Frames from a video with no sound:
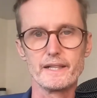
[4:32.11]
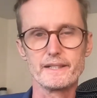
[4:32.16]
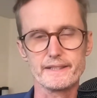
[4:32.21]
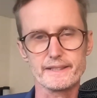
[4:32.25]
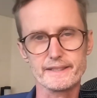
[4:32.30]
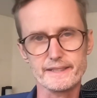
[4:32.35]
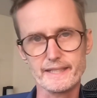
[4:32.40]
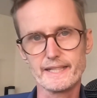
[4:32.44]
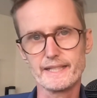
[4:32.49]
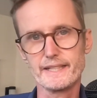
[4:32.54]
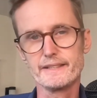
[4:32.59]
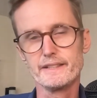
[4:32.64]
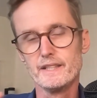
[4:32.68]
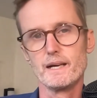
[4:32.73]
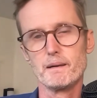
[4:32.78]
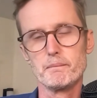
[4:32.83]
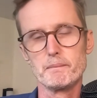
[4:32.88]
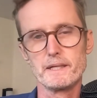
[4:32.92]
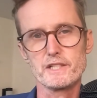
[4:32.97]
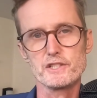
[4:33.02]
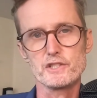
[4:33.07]
And again,
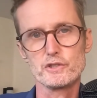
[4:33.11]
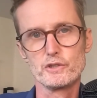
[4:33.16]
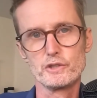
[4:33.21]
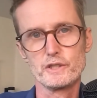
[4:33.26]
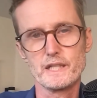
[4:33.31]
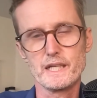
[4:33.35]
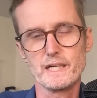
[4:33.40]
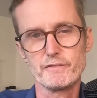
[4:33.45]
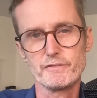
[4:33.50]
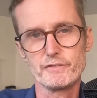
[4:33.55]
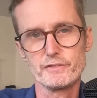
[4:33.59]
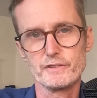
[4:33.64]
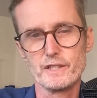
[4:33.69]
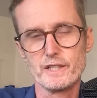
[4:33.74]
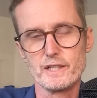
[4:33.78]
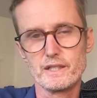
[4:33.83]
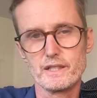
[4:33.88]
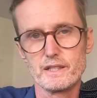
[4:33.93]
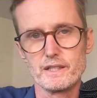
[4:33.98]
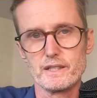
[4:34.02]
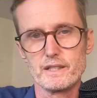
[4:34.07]
make sure you have
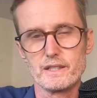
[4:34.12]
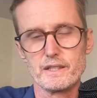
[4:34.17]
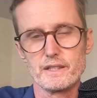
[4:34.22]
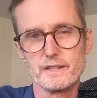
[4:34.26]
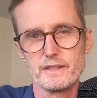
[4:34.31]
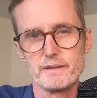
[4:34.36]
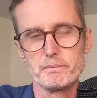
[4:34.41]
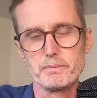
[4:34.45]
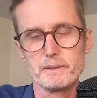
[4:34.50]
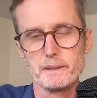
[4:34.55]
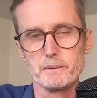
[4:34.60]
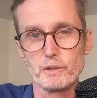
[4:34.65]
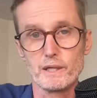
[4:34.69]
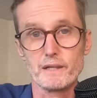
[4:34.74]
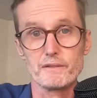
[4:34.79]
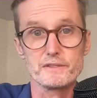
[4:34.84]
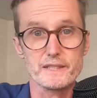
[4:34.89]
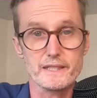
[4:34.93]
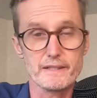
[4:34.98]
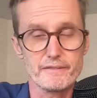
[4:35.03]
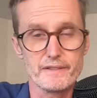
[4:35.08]
people
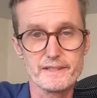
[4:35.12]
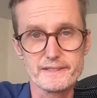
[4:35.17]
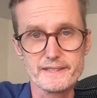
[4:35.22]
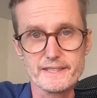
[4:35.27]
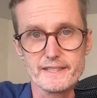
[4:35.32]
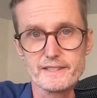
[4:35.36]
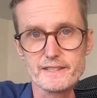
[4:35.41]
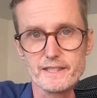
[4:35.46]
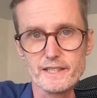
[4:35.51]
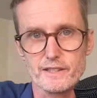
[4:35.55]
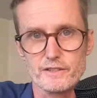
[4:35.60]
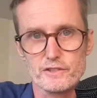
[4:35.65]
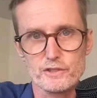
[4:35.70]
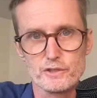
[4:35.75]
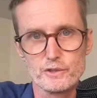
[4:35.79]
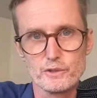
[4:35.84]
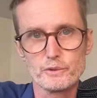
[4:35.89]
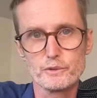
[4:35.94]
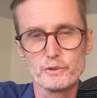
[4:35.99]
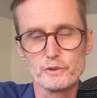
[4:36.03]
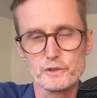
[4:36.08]
have to give their details
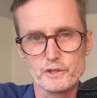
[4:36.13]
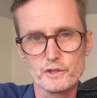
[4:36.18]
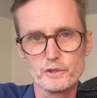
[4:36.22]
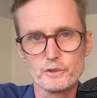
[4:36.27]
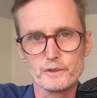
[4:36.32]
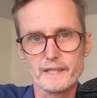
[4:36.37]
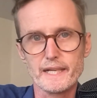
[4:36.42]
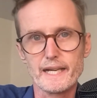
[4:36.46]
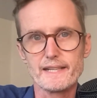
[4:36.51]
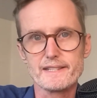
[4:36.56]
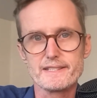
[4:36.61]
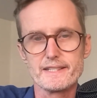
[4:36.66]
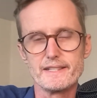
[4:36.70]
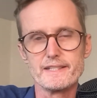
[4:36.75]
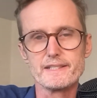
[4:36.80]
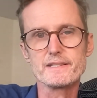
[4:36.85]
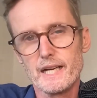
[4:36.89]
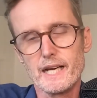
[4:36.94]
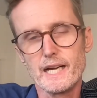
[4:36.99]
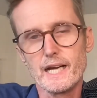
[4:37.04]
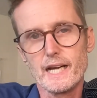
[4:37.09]
to to get it.
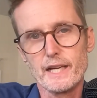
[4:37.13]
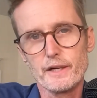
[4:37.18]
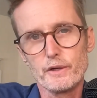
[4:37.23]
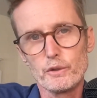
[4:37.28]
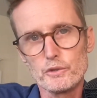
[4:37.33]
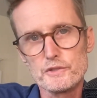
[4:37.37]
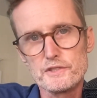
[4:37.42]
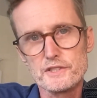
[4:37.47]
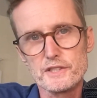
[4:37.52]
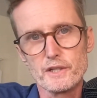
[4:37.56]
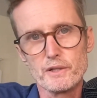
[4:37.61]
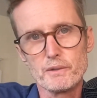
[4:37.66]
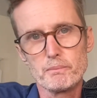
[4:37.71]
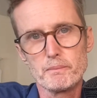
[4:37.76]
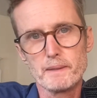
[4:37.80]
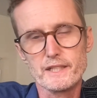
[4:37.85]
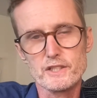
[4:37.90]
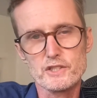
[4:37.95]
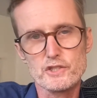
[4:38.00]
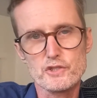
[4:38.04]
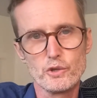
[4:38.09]
And also
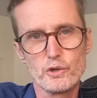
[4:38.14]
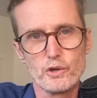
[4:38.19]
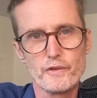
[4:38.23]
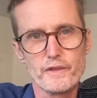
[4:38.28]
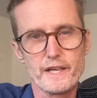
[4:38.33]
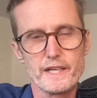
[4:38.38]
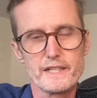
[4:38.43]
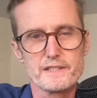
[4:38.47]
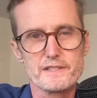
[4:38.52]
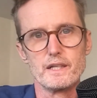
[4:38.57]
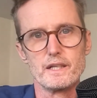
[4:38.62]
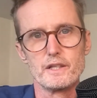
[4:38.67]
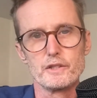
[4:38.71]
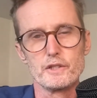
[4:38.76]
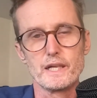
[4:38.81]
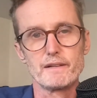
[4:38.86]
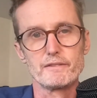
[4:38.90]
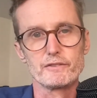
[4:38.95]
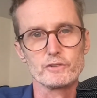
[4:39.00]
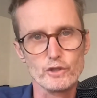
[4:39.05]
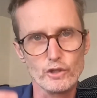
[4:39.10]
make sure that you
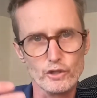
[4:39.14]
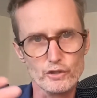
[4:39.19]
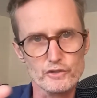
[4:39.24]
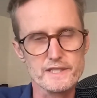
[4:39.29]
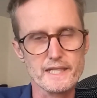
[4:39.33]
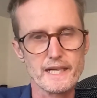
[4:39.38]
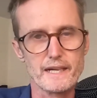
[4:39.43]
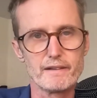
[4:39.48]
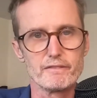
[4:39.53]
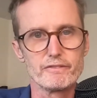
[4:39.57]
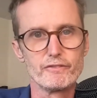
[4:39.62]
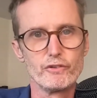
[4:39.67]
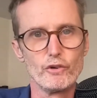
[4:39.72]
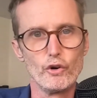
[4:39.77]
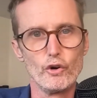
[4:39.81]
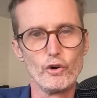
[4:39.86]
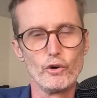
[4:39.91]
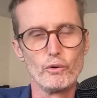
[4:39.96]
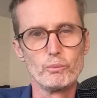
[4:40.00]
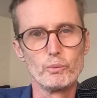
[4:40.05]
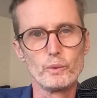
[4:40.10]
have a contact
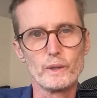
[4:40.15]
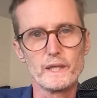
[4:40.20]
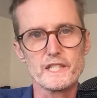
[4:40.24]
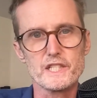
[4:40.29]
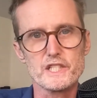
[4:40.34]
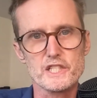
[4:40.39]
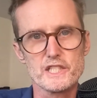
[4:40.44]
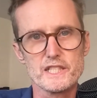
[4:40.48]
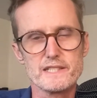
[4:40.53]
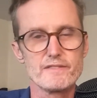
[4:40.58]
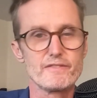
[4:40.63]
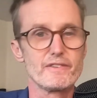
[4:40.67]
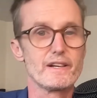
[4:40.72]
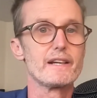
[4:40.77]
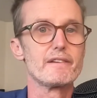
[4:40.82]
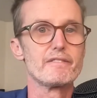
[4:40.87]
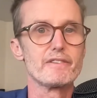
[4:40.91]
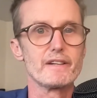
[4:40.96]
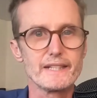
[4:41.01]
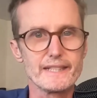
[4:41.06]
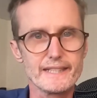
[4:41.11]
form, which is very,
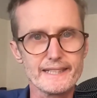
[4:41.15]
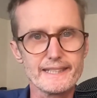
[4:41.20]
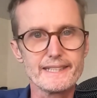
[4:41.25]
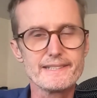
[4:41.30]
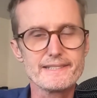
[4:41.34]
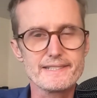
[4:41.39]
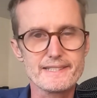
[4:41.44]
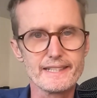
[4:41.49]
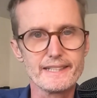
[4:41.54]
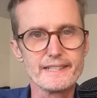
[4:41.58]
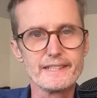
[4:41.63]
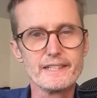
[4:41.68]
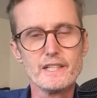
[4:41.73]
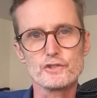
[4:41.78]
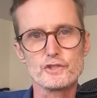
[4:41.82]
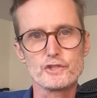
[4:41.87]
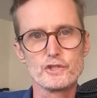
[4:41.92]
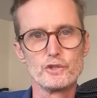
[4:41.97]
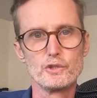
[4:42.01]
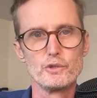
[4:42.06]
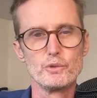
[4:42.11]
very easy
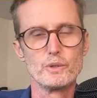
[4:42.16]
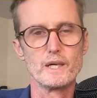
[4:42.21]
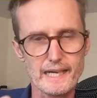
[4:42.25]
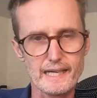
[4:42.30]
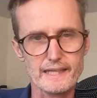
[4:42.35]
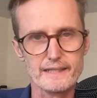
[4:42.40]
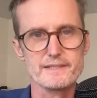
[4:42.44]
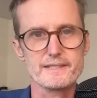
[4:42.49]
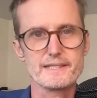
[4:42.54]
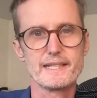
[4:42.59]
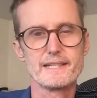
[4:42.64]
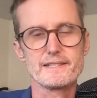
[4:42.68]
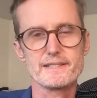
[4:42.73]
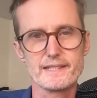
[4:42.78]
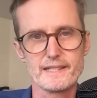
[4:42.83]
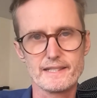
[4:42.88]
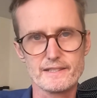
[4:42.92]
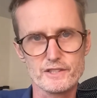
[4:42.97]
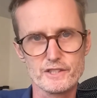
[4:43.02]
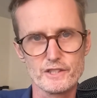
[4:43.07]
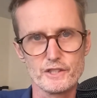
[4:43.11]
to access
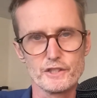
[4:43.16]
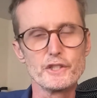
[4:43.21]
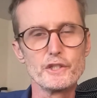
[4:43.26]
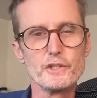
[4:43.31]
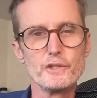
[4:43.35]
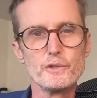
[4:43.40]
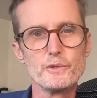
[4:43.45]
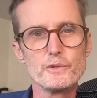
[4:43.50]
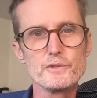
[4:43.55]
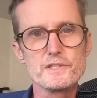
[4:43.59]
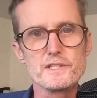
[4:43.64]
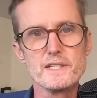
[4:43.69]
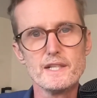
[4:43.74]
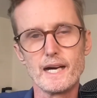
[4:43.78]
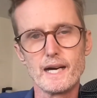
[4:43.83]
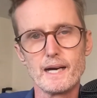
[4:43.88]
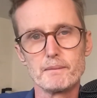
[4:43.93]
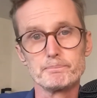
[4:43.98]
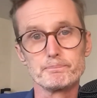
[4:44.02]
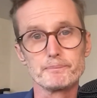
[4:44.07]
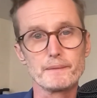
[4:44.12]
and to use.
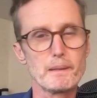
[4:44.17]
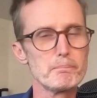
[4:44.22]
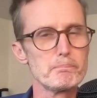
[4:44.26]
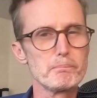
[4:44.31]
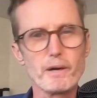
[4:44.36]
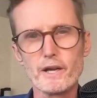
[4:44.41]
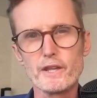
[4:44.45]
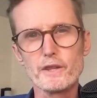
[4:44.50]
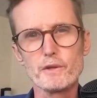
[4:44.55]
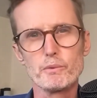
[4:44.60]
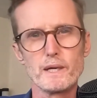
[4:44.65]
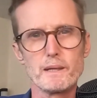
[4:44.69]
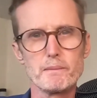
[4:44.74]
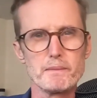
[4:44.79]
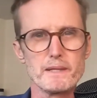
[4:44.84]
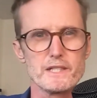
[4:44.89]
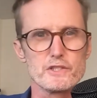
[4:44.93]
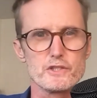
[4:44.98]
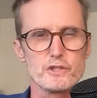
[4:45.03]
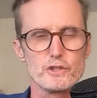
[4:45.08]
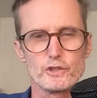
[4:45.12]
And by the way,
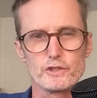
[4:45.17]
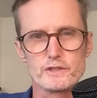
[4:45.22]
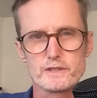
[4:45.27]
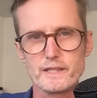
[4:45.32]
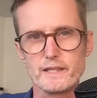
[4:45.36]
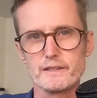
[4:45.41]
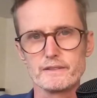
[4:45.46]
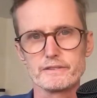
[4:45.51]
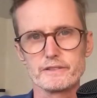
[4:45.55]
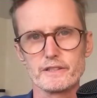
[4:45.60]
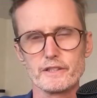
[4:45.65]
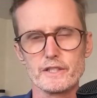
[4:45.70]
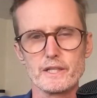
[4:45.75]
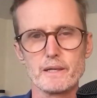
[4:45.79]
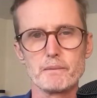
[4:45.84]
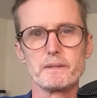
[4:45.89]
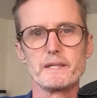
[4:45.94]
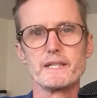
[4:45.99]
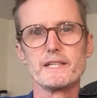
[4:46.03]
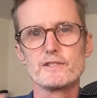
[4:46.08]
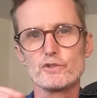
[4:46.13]
make sure your telephone
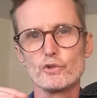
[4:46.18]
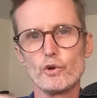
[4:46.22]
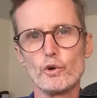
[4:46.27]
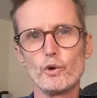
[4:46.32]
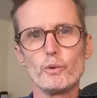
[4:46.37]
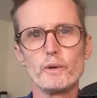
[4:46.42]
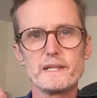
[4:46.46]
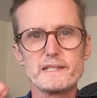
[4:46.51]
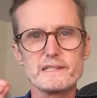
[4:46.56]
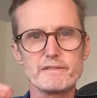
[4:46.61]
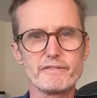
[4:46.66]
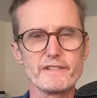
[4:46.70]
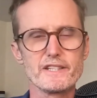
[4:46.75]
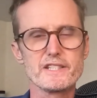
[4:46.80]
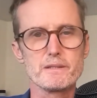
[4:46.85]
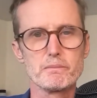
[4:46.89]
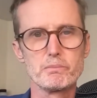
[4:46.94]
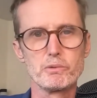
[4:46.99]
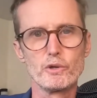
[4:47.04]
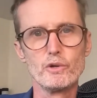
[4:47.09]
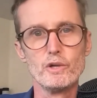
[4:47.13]
number is always
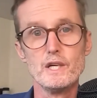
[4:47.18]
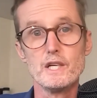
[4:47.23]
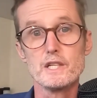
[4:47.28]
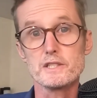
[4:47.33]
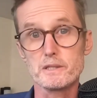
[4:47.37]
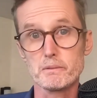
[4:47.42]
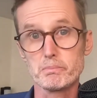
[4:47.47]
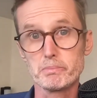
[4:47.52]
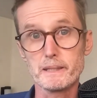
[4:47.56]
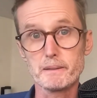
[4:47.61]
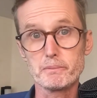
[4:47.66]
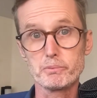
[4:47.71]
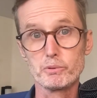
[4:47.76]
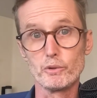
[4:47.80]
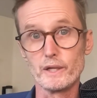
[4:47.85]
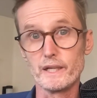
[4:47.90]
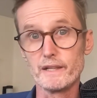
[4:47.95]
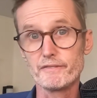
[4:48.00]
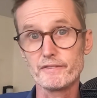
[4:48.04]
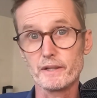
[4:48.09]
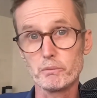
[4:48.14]
visible so people,
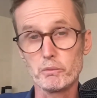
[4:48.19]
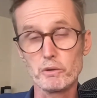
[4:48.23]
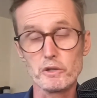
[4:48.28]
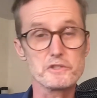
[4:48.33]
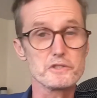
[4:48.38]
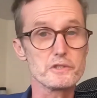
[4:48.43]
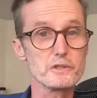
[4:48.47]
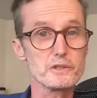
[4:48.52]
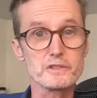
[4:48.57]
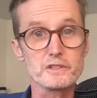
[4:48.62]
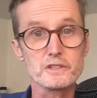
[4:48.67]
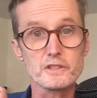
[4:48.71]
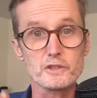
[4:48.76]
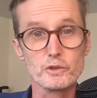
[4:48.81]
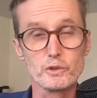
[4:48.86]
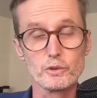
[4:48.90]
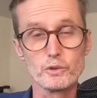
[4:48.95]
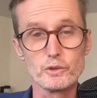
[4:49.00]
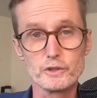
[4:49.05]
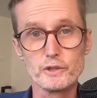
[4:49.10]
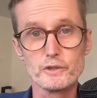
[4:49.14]
if they want to, can
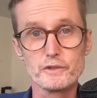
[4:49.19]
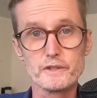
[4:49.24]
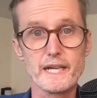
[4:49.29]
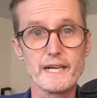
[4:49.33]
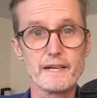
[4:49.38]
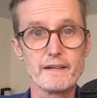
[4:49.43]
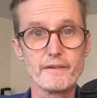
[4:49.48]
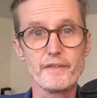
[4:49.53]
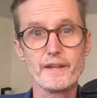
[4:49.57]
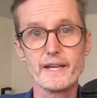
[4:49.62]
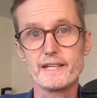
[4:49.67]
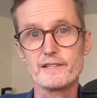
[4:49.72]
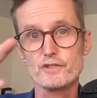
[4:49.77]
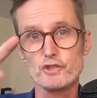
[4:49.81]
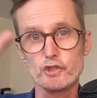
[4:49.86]
call you there and then.